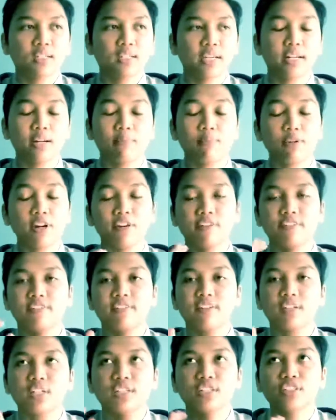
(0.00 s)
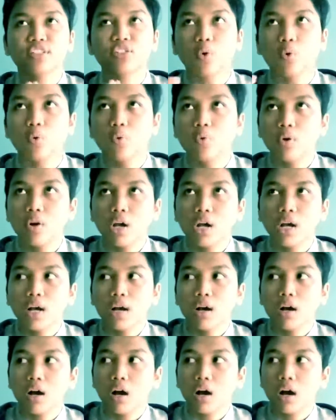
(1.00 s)
in a brief. So,
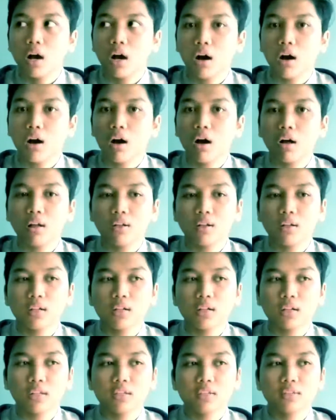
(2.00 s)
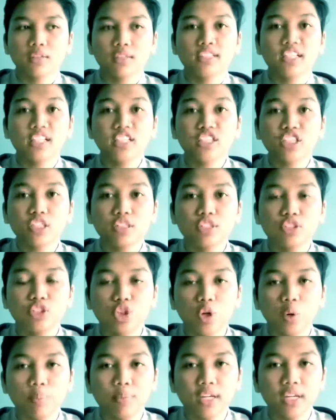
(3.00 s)
all the teacher
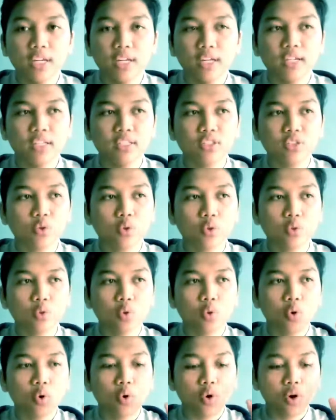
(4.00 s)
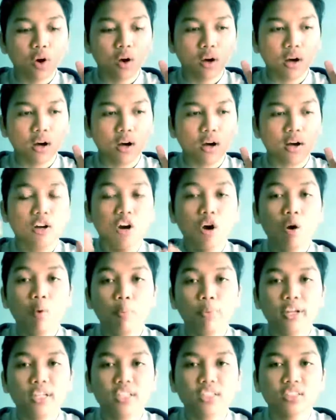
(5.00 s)
job here is to
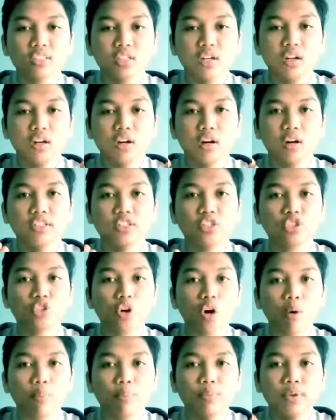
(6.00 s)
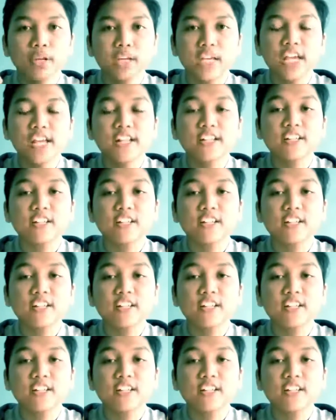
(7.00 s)
accomplish all his job in the